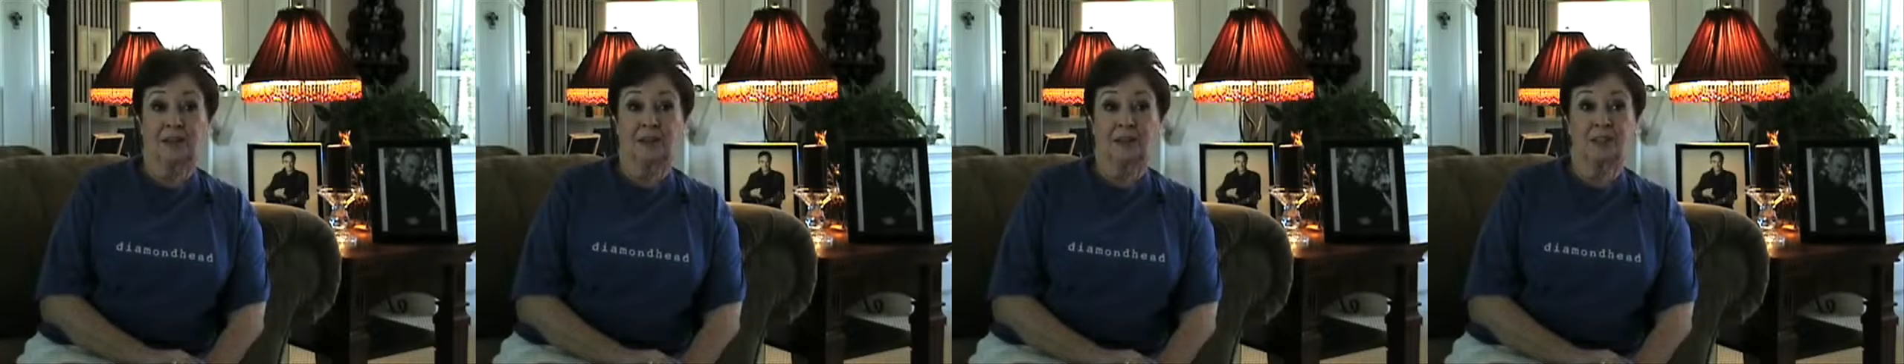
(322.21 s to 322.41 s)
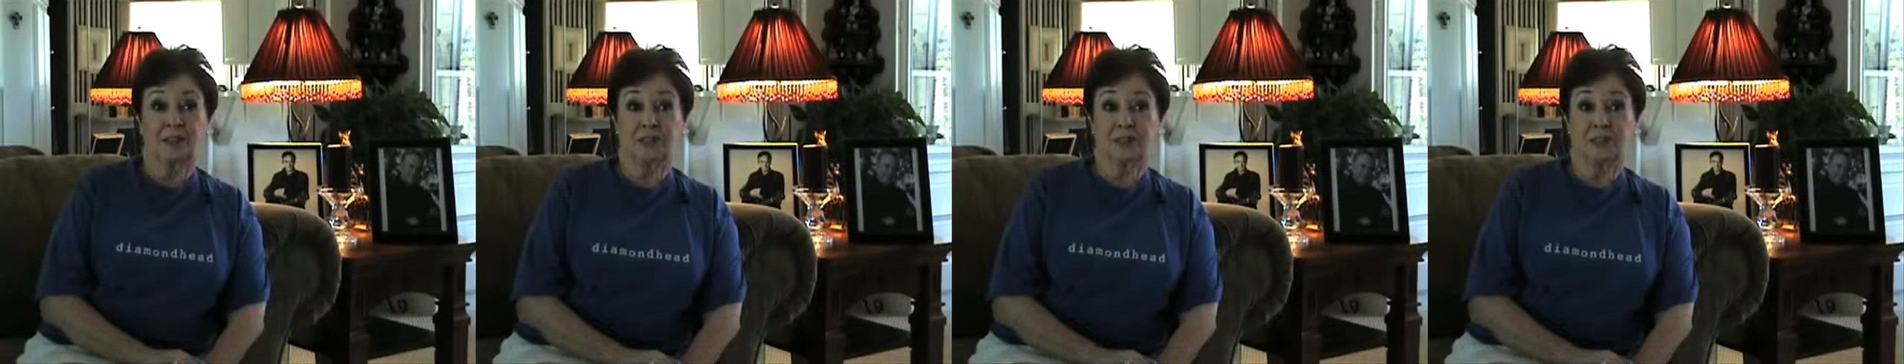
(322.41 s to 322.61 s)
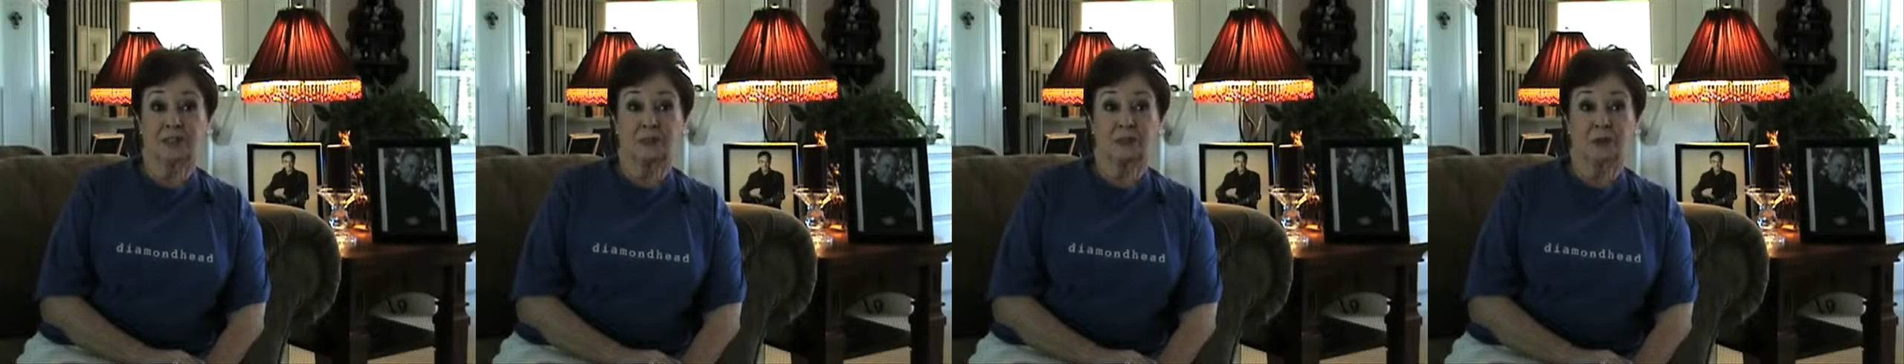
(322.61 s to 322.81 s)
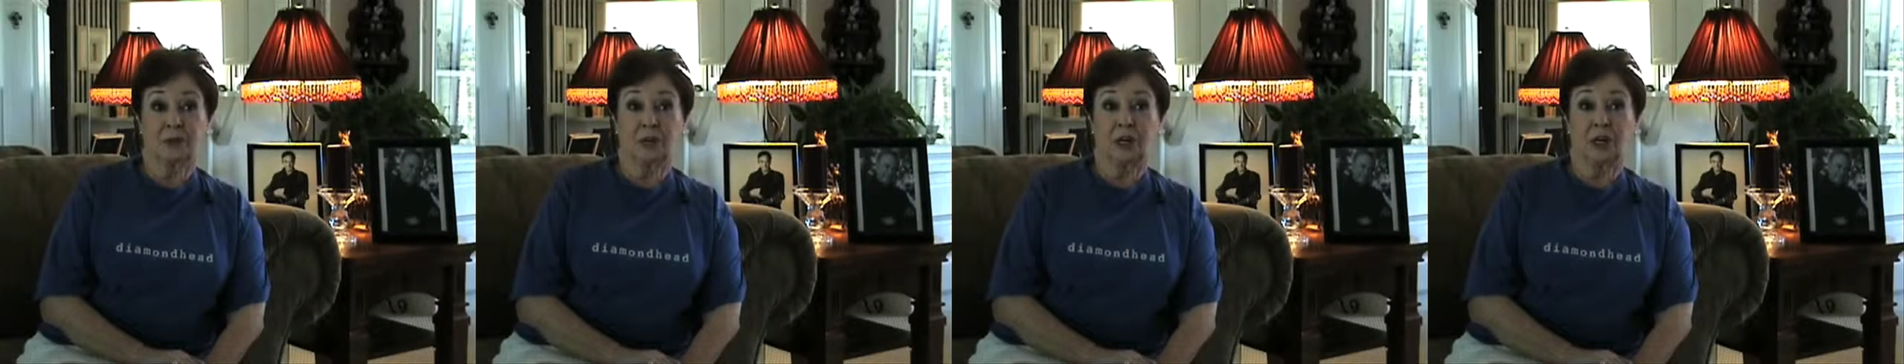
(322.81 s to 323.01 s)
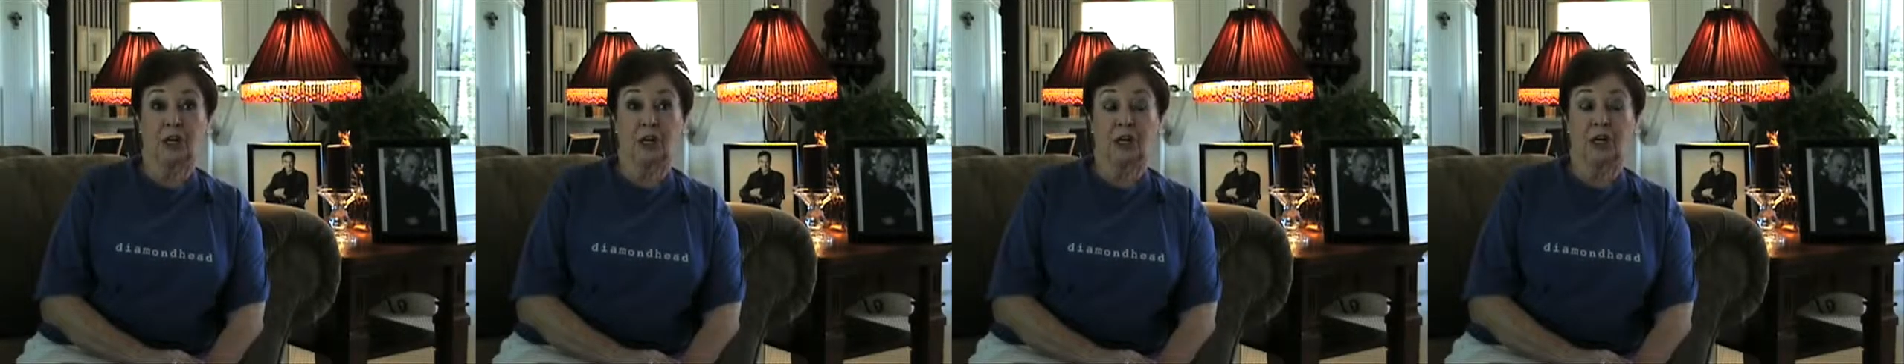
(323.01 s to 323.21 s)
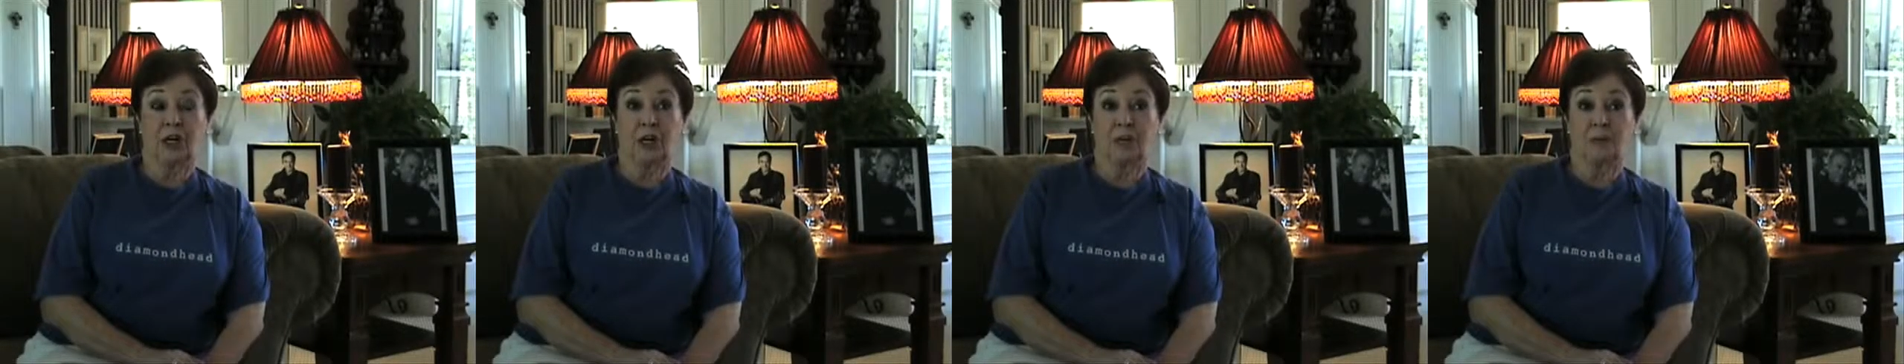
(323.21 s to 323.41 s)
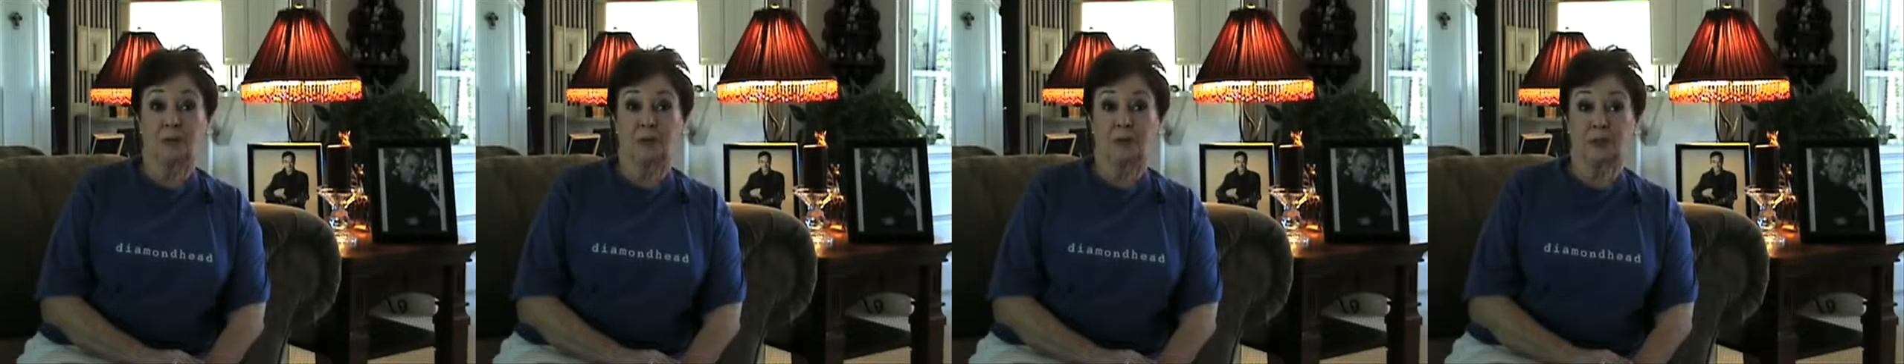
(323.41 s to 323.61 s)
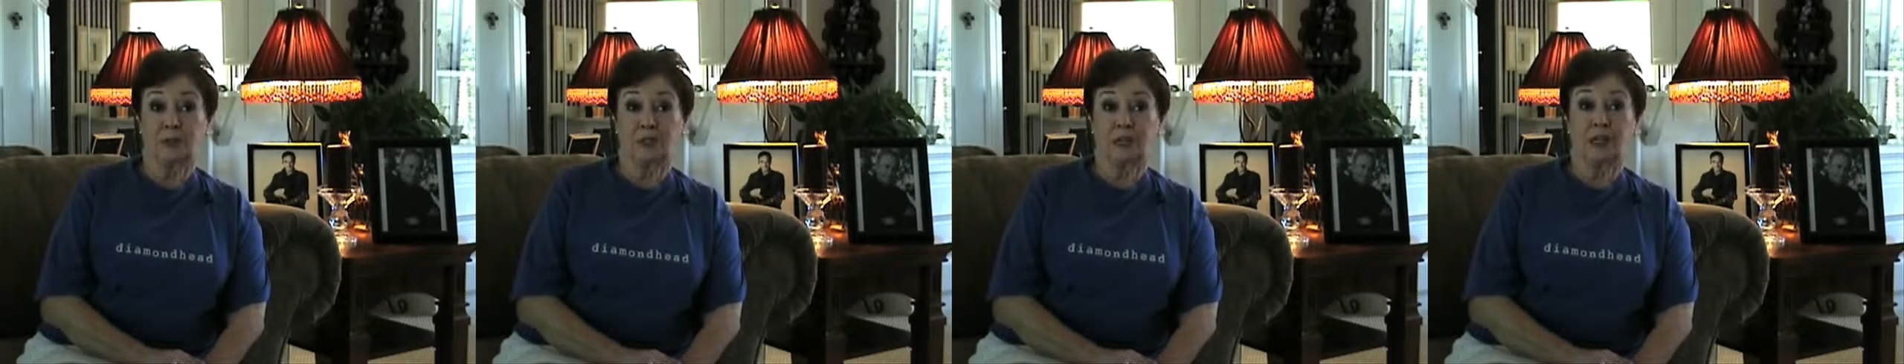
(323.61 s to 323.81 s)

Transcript: just really put you